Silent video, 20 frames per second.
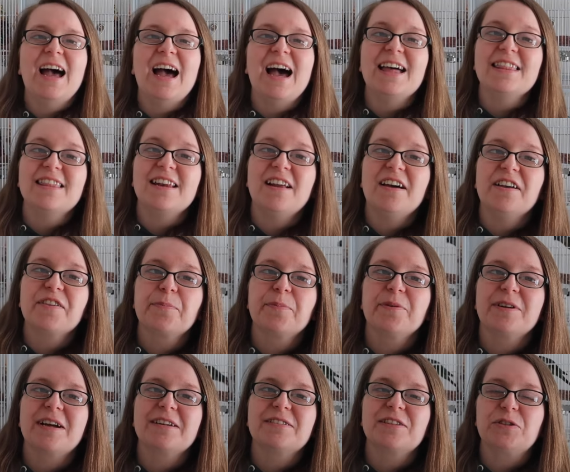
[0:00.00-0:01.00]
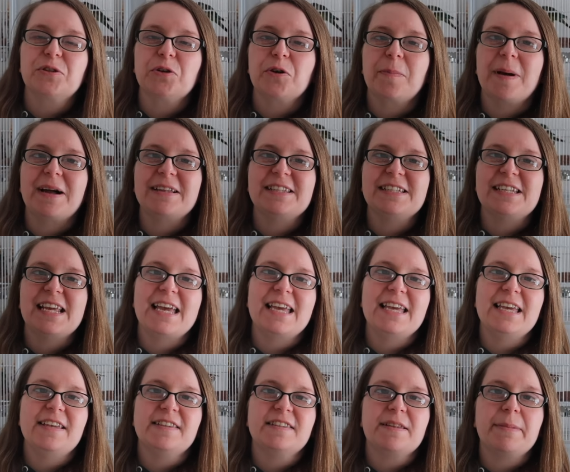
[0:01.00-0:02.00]
And the last product to talk about
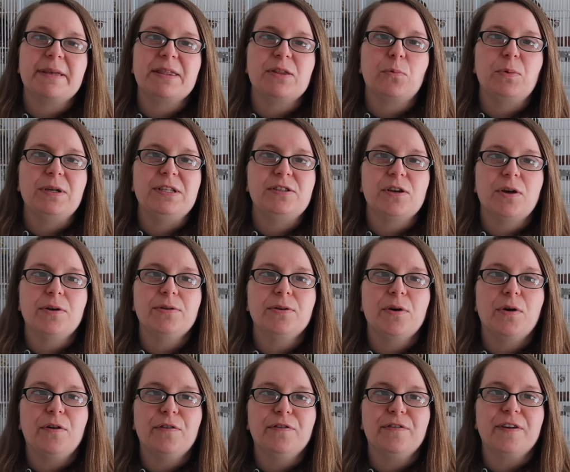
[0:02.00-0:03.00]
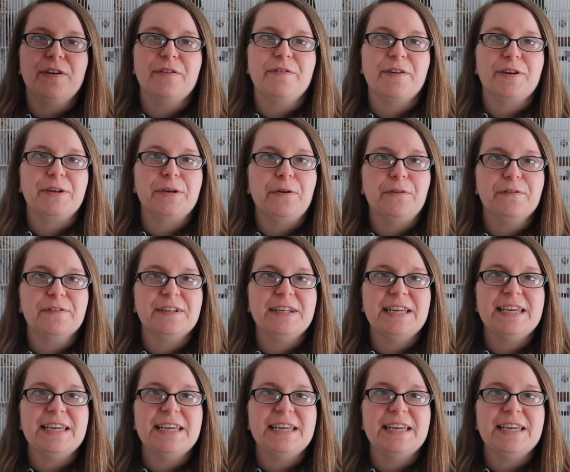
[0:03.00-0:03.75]
today is something that we don't offer very often.